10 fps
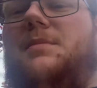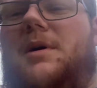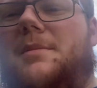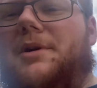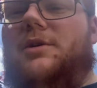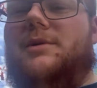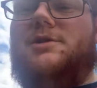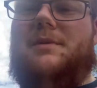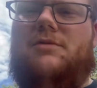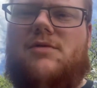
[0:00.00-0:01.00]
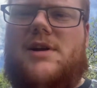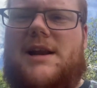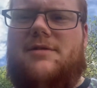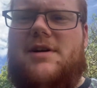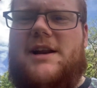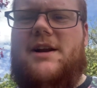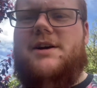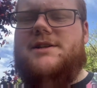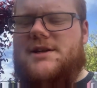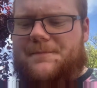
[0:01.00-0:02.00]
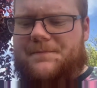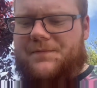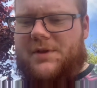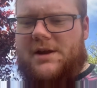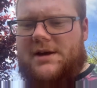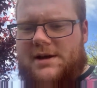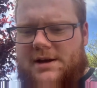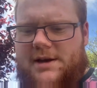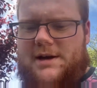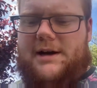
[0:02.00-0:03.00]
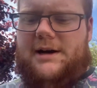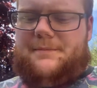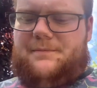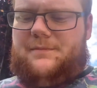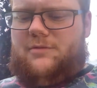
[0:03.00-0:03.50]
a barbecue, which will be really nice. Be